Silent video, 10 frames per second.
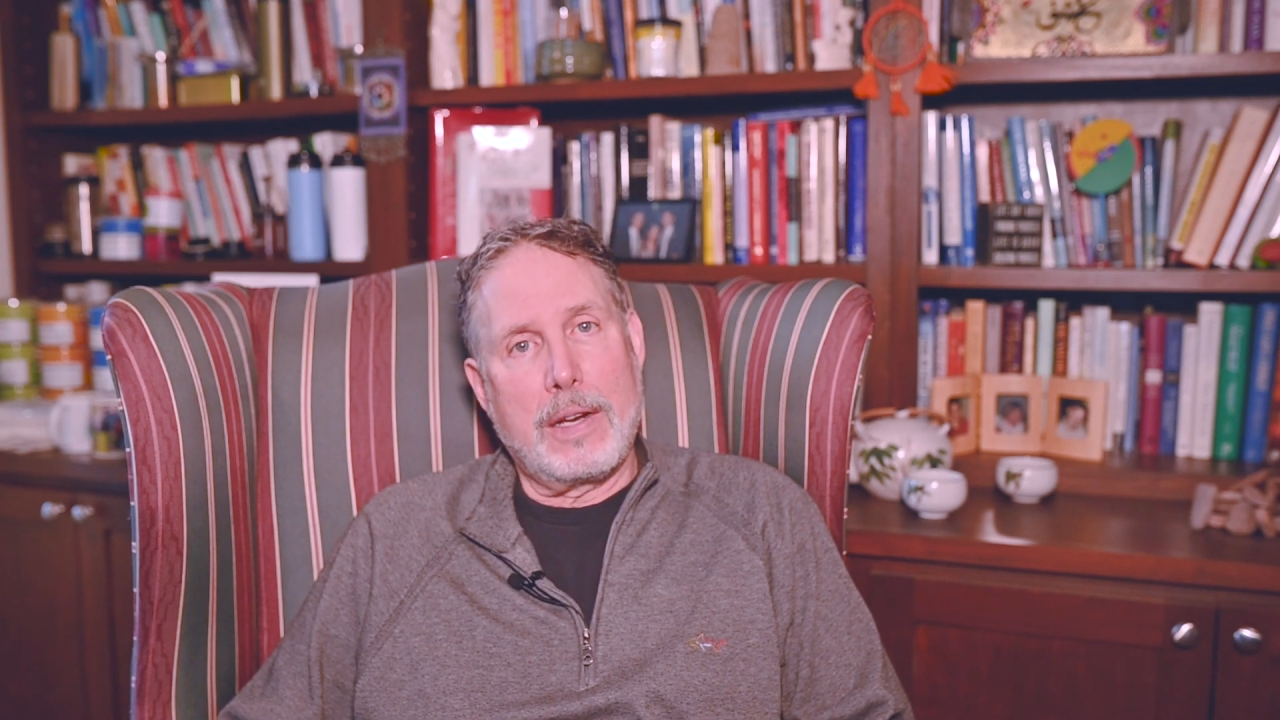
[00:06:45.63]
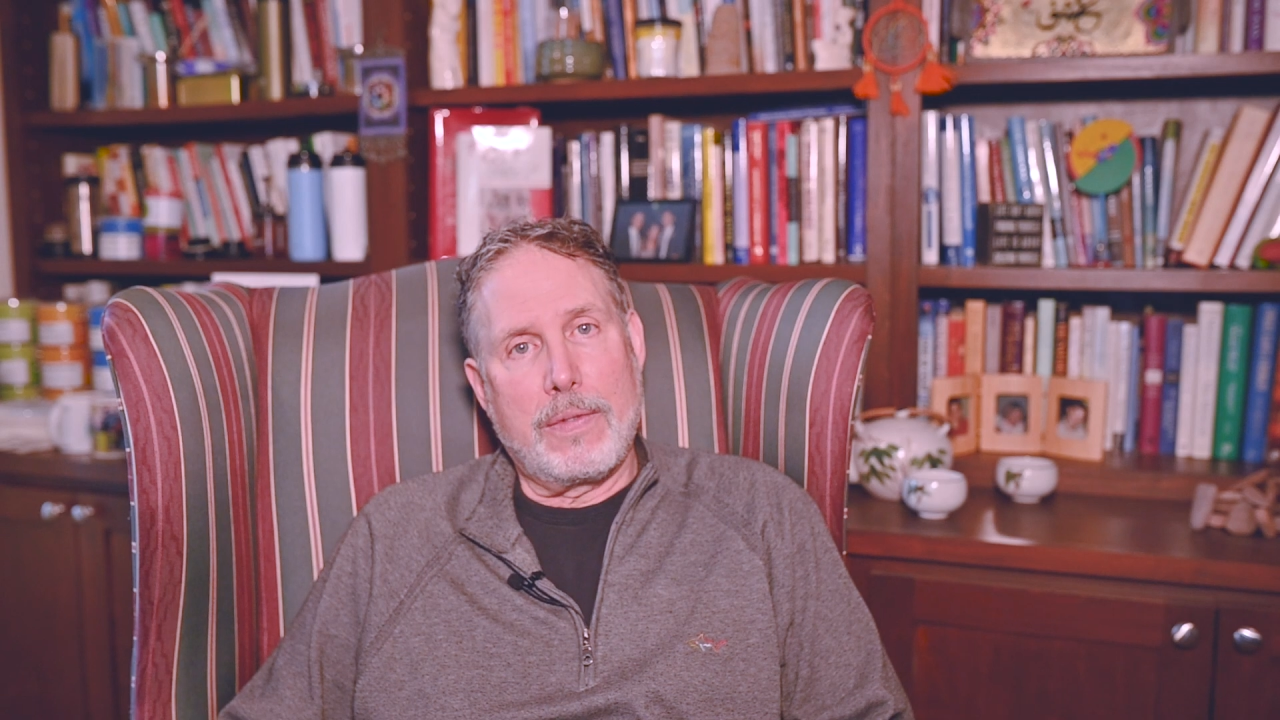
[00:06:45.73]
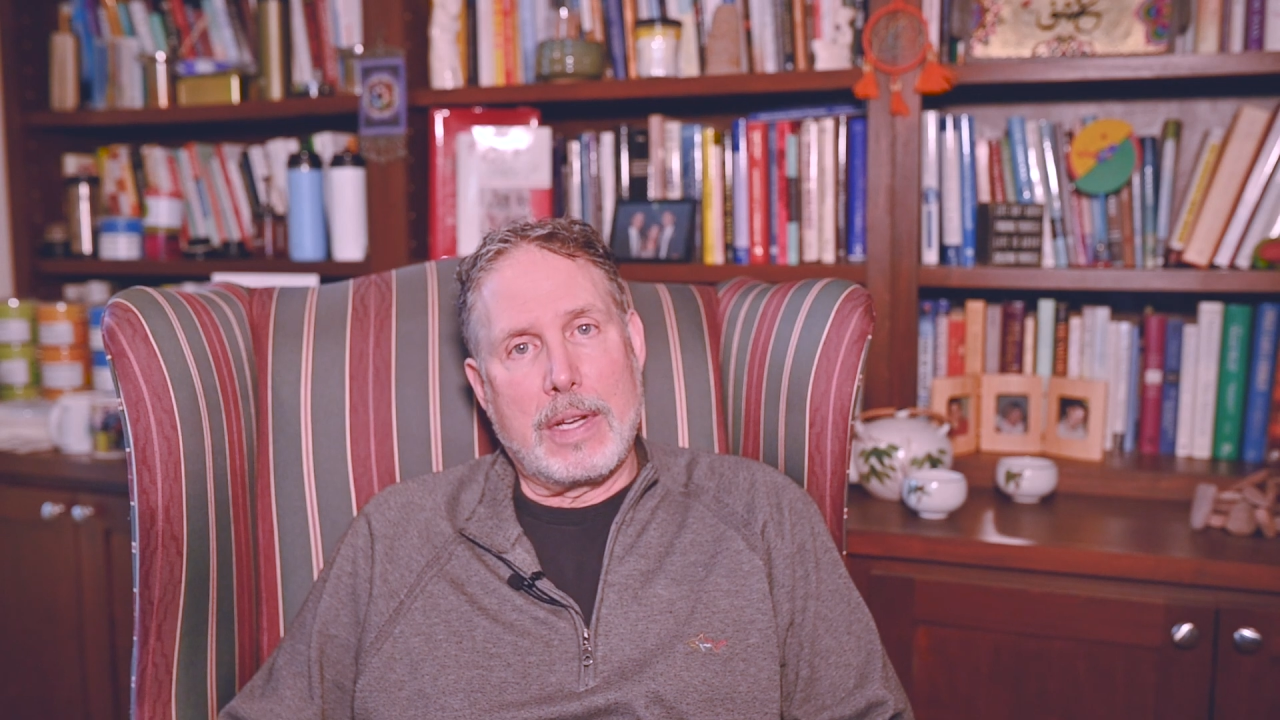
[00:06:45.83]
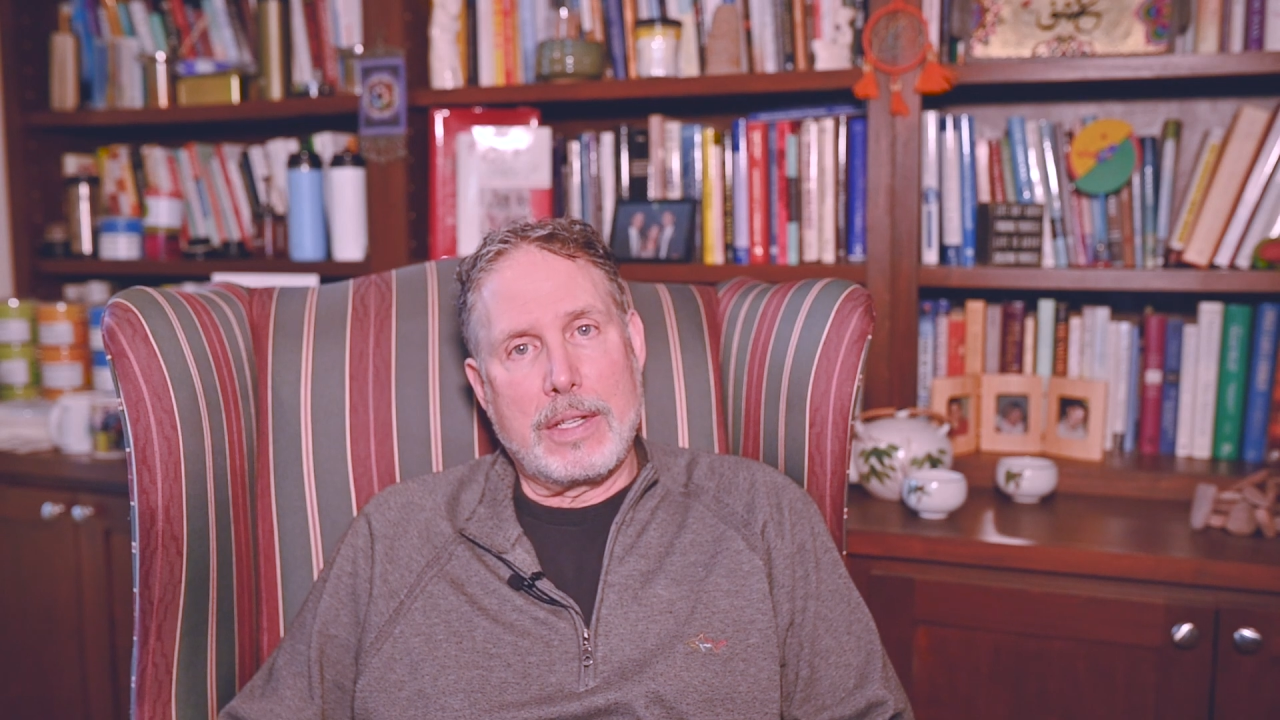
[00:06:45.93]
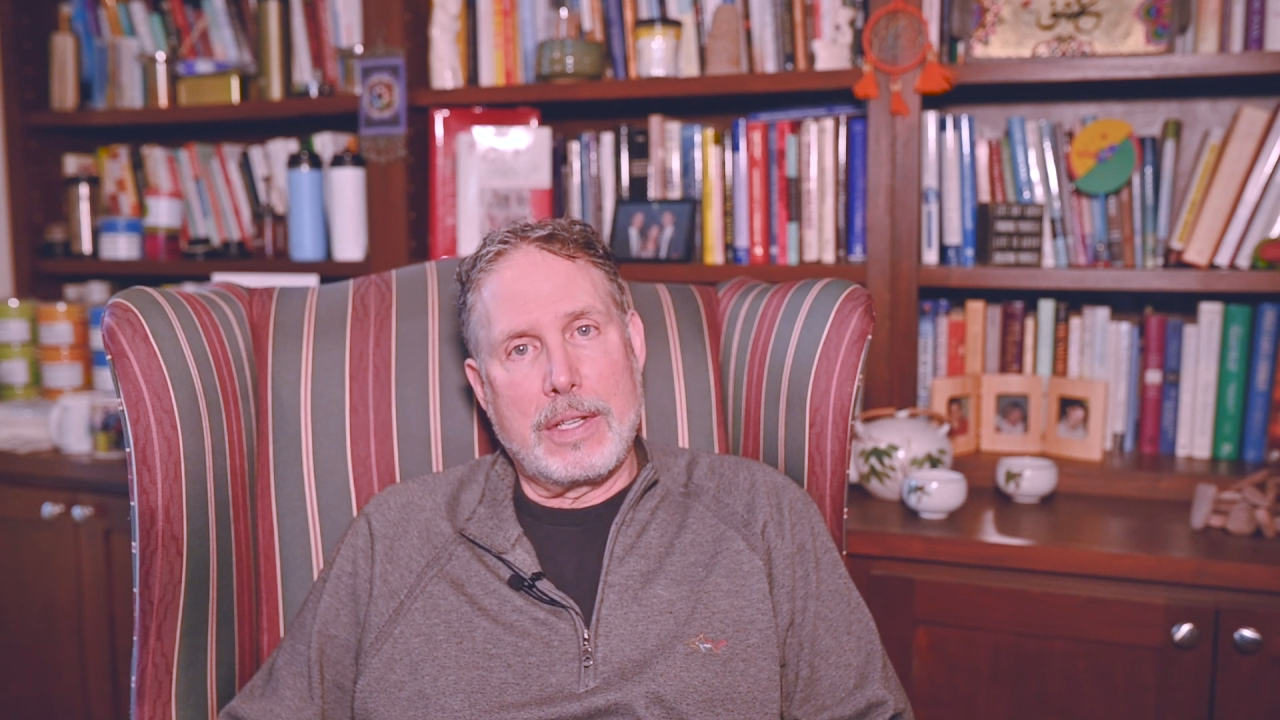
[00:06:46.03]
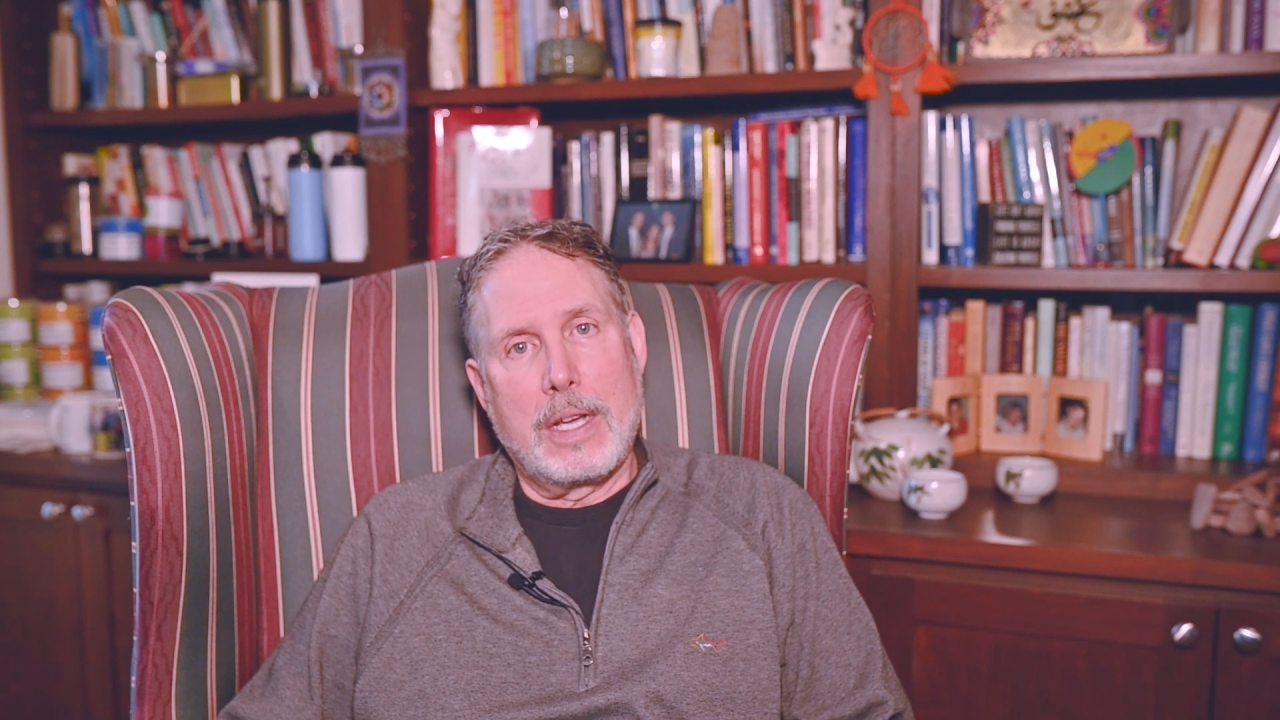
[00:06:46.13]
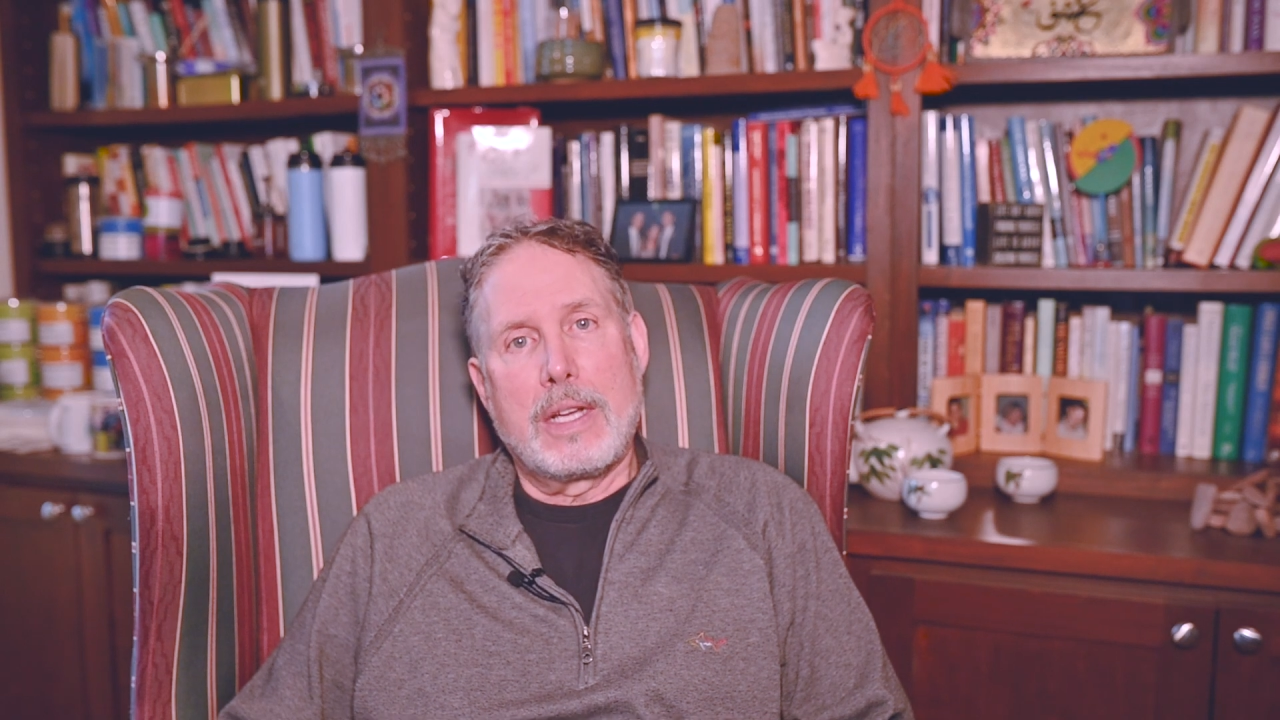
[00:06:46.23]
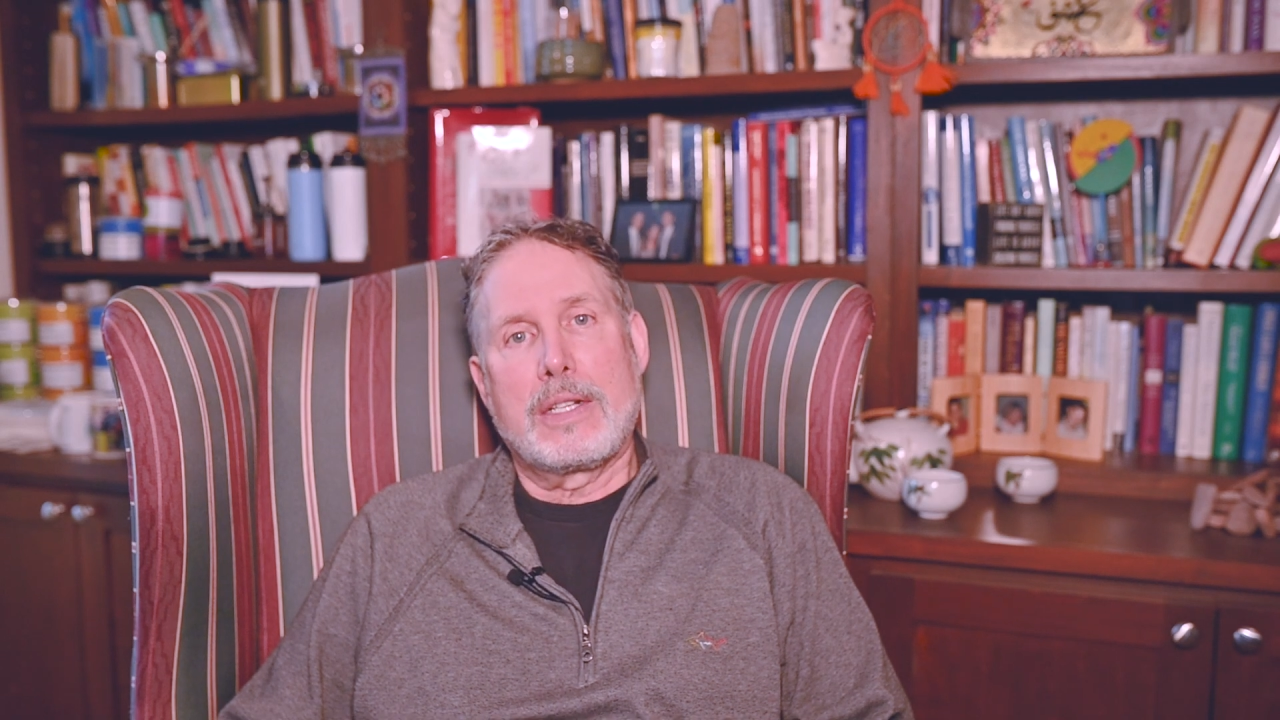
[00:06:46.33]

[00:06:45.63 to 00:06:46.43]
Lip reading: of us